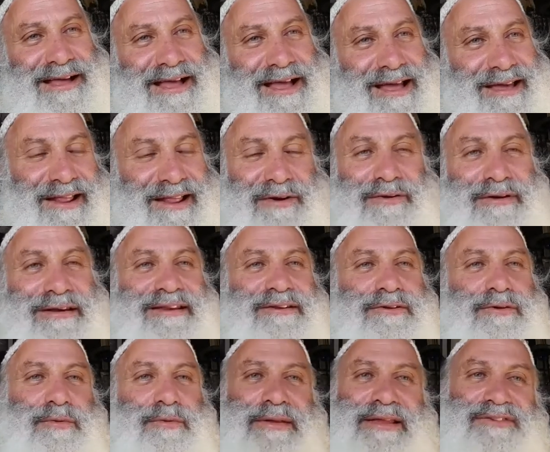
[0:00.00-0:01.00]
And I don't need
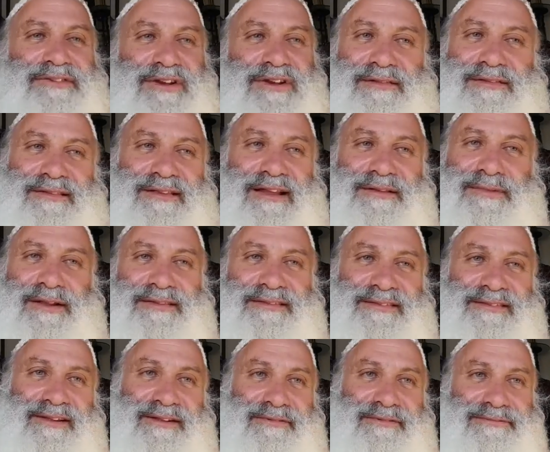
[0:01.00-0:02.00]
to reach outside
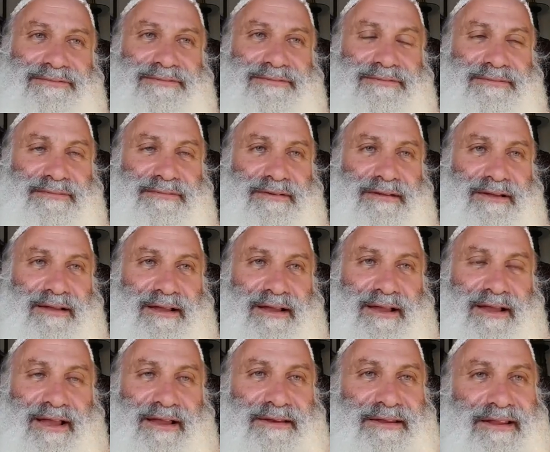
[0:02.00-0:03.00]
myself.
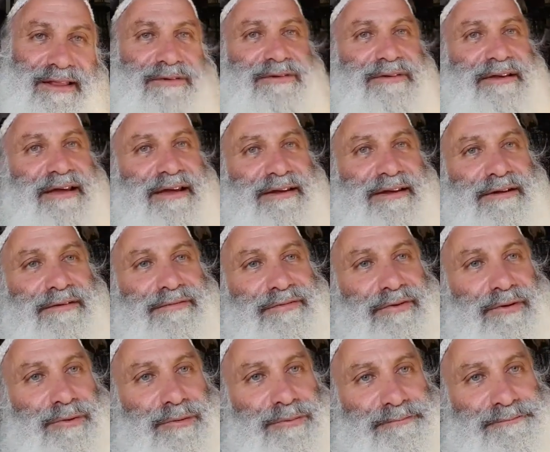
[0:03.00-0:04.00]
And neither do any of
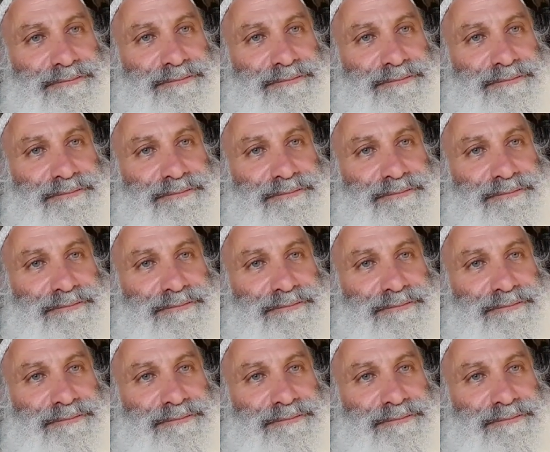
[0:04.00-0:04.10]
you.